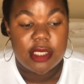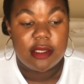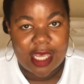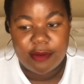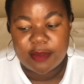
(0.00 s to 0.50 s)

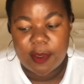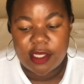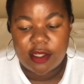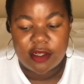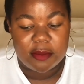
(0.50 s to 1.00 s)
Like I was
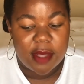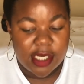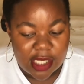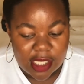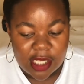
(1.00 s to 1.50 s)
spending a lot of
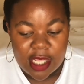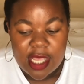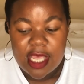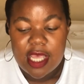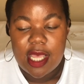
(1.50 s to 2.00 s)
money
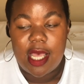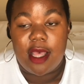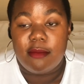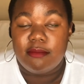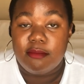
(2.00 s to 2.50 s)

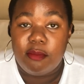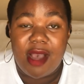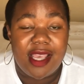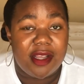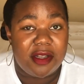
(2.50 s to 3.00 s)
um,
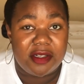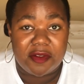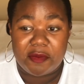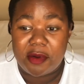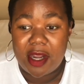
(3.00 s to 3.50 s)
buying a lot
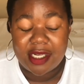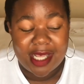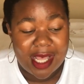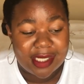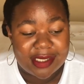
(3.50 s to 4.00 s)
of
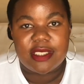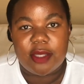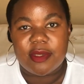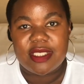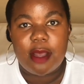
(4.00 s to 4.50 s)
products. There
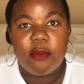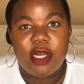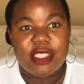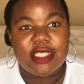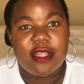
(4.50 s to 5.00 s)
were some
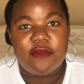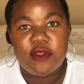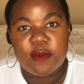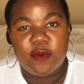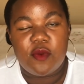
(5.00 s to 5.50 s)
products that I've
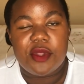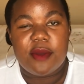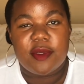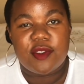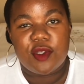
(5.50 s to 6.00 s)
used before that
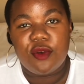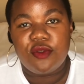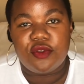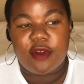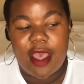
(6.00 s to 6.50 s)
were so
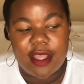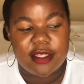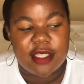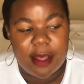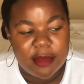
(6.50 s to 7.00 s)
dry
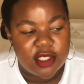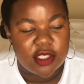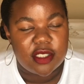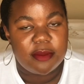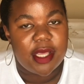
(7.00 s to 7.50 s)
and damaging
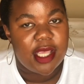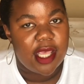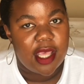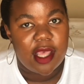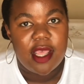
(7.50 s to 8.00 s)
to my
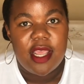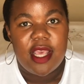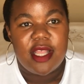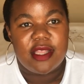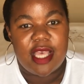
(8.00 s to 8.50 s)
hair
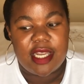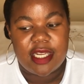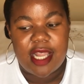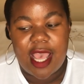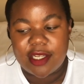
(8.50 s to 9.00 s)
that
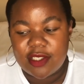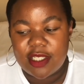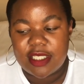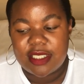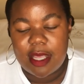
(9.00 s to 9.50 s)
it
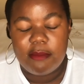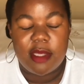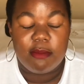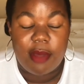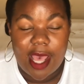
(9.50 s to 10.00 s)
actually set
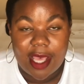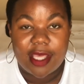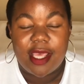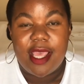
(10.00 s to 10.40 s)
me back.